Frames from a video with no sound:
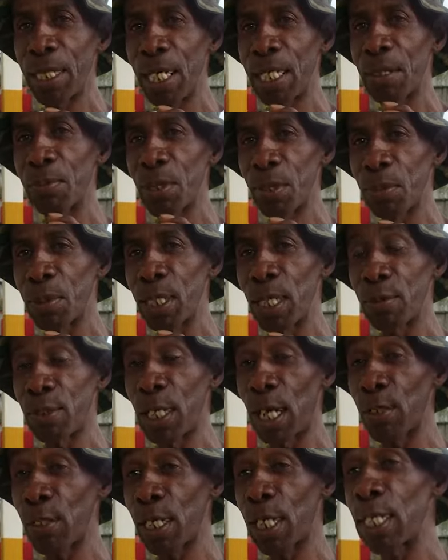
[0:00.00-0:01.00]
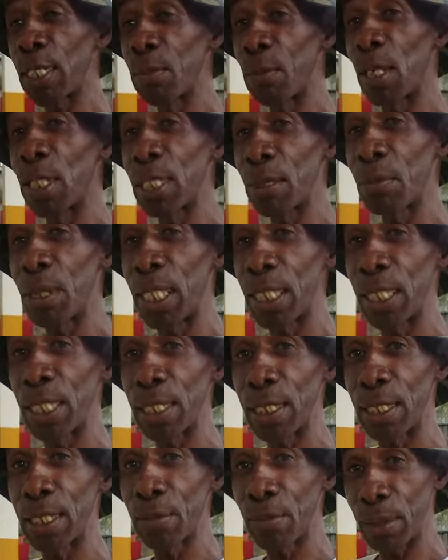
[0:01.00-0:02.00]
And he put me up, so I had to let the ball hit my,
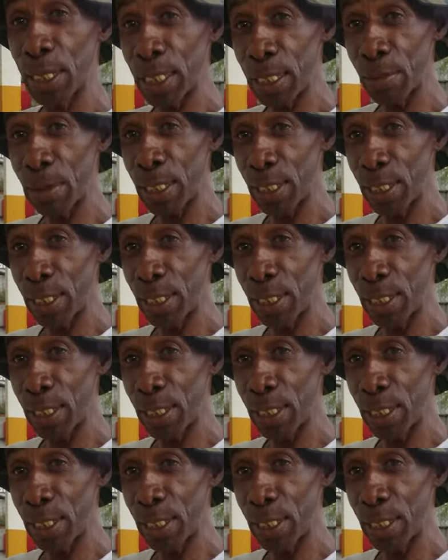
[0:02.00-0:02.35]
hit me in my